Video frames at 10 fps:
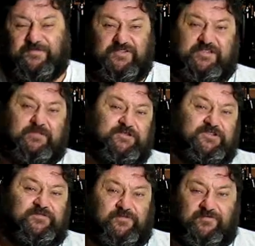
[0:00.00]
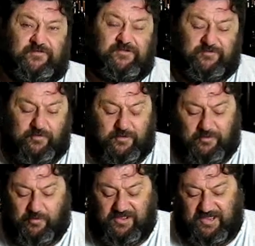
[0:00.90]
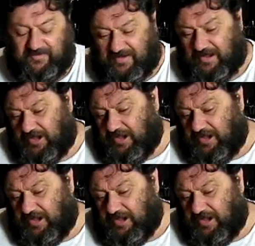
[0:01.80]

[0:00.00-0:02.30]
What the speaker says: It's going to be different for wherever